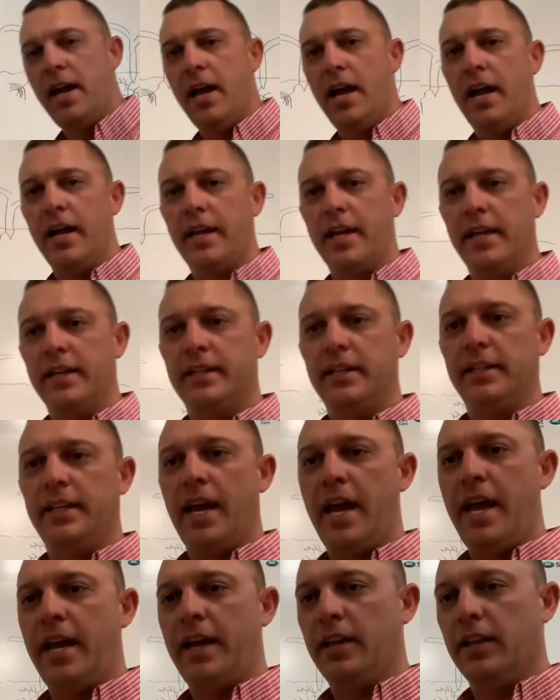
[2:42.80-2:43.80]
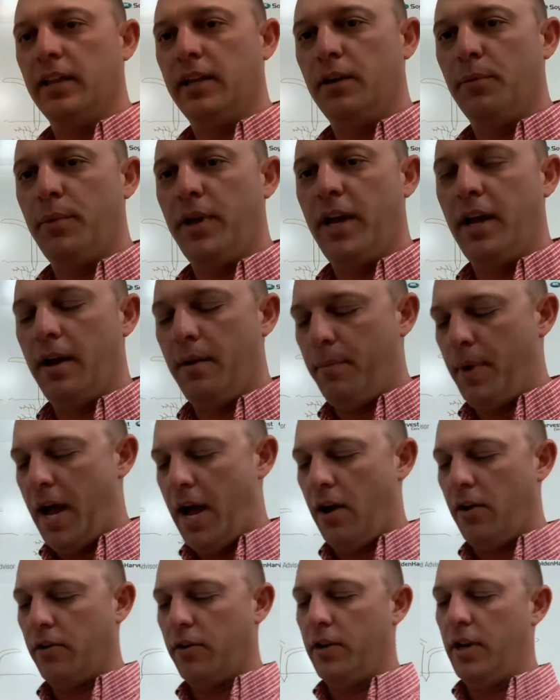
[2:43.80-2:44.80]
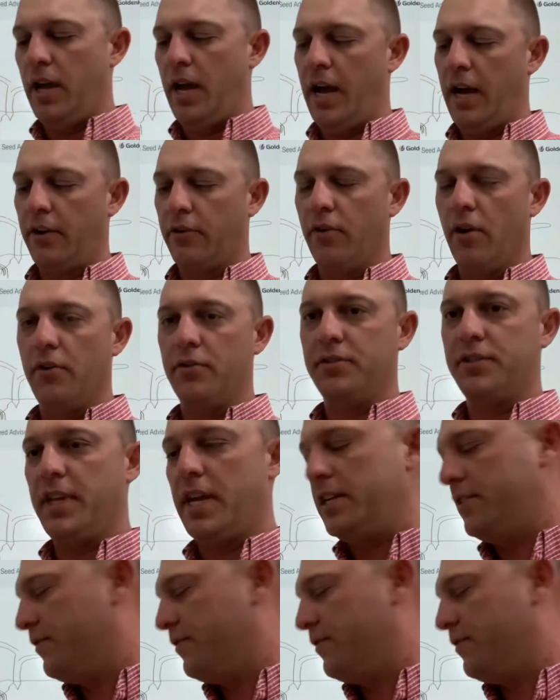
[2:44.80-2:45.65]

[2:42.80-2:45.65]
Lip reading: again today a little bit about growth stage